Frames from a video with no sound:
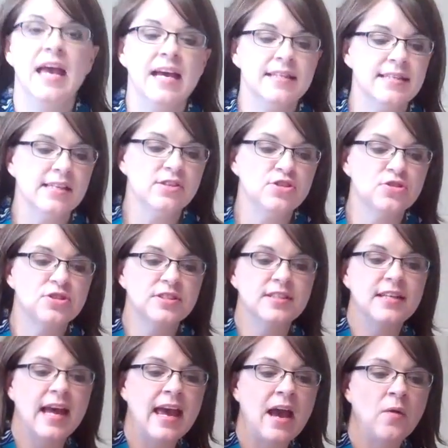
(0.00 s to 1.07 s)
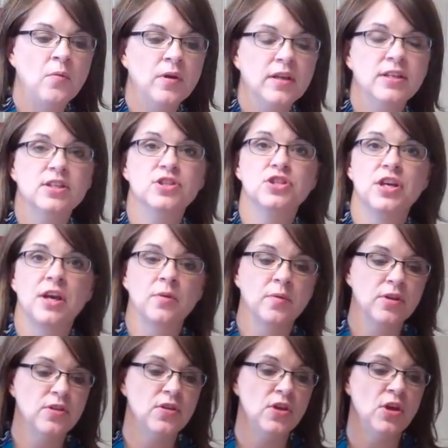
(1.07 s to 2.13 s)
Teachers, today I wanted to share
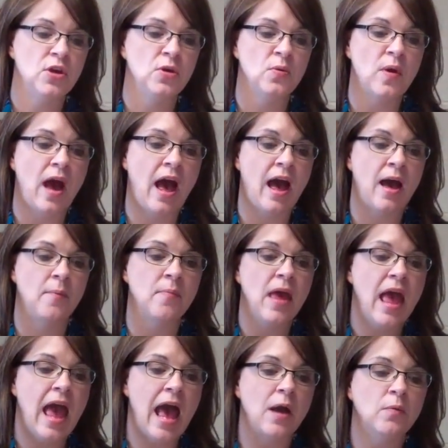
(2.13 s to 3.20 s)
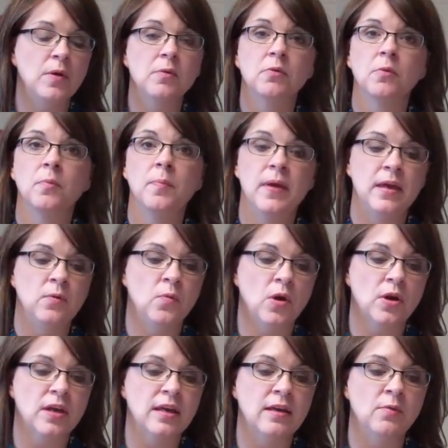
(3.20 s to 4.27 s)
with you how we will be
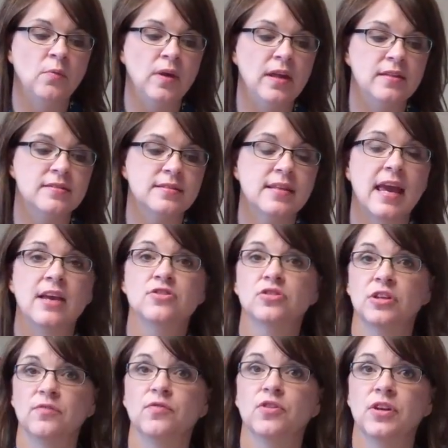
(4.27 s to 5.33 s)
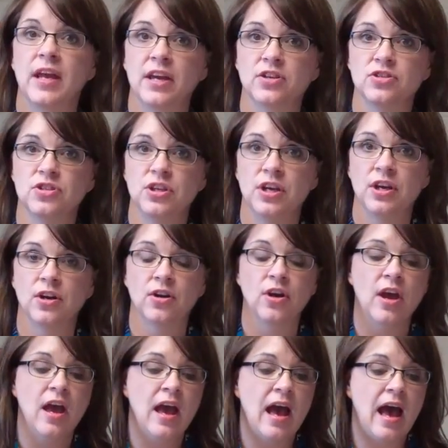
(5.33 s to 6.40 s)
working with scheduling for next year.
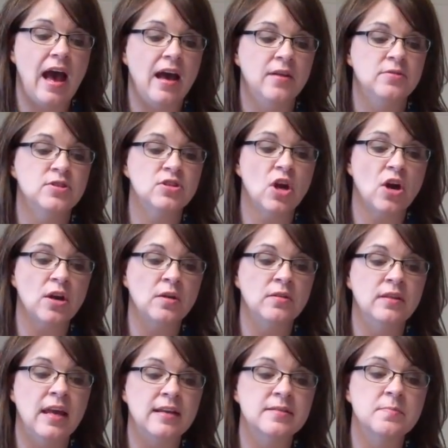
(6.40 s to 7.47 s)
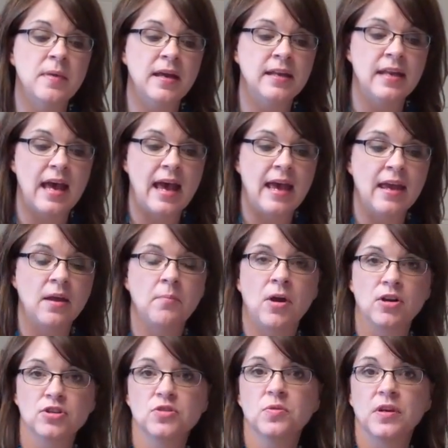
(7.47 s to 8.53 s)
Starting next Monday,
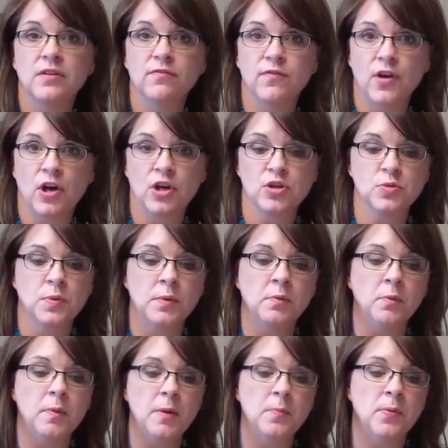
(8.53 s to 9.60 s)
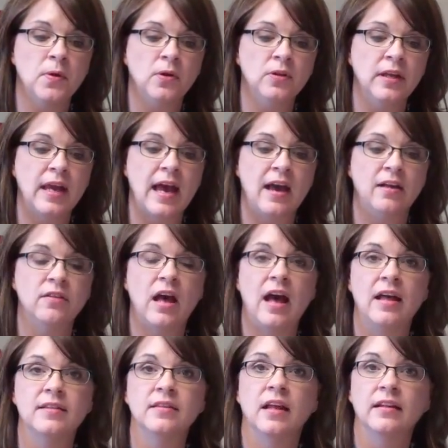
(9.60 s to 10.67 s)
March 21st, we will be pulling out
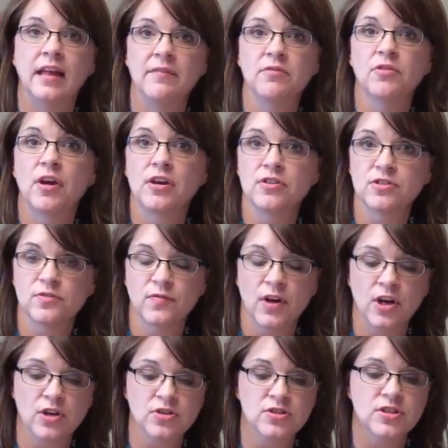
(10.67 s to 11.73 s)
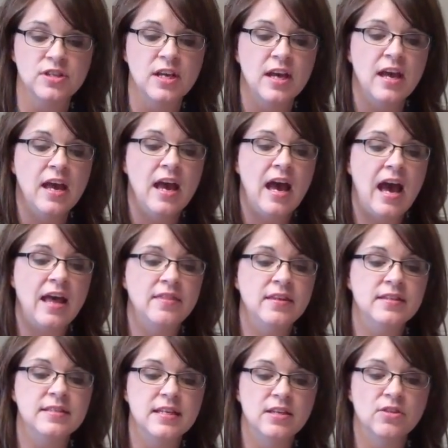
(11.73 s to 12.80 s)
11th graders first,
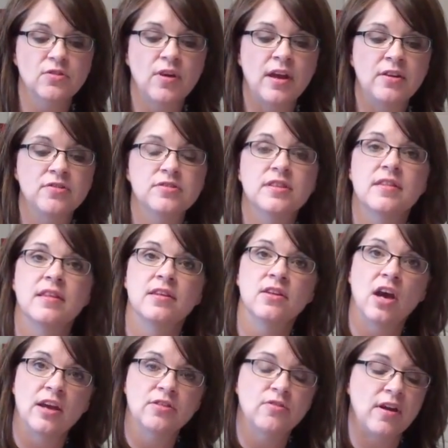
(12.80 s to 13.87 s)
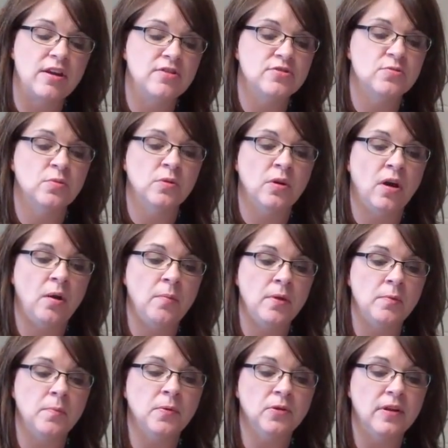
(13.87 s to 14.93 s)
then 10th graders, and then 9th graders will
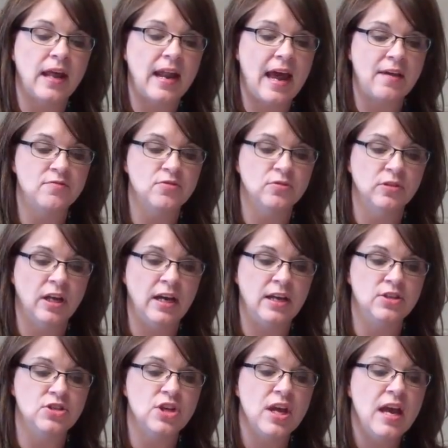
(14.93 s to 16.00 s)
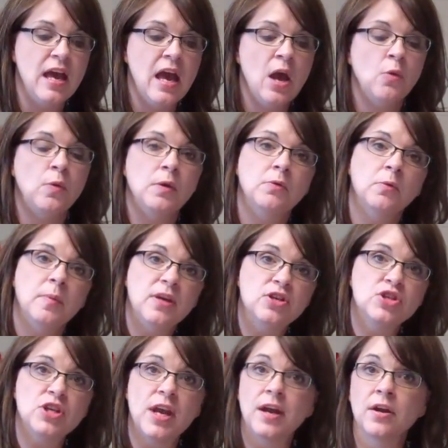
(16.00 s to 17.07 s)
be pulled out after lunch. We will be
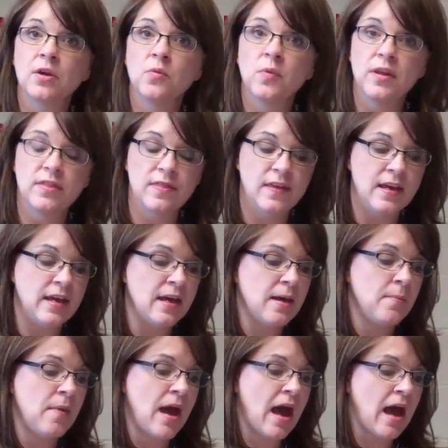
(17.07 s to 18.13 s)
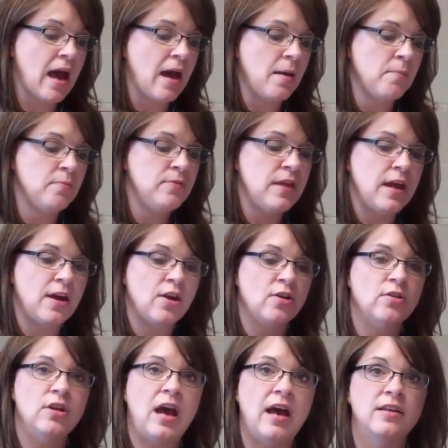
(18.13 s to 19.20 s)
sharing with them
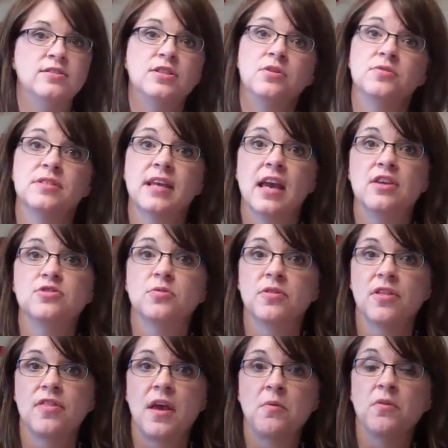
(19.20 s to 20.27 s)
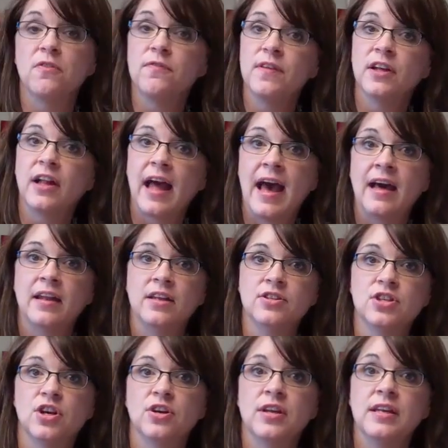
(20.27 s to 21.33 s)
their student schedule that they will fill out
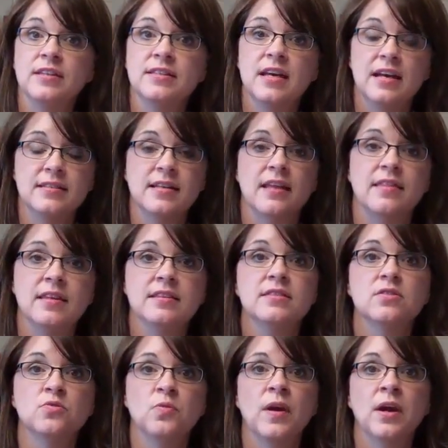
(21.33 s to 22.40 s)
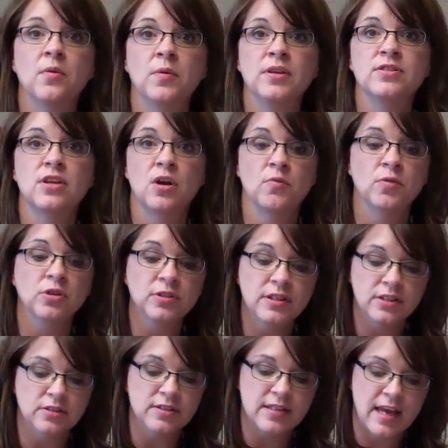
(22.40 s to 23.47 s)
and turn into us. Now this is where we start real
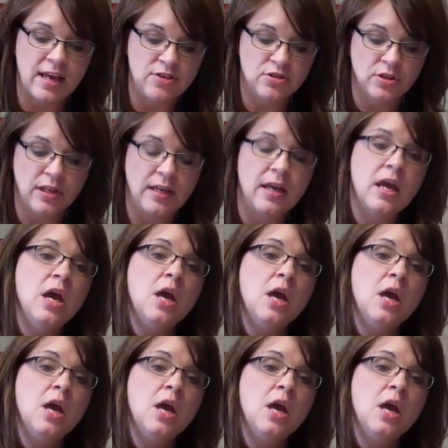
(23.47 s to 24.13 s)
deal scheduling,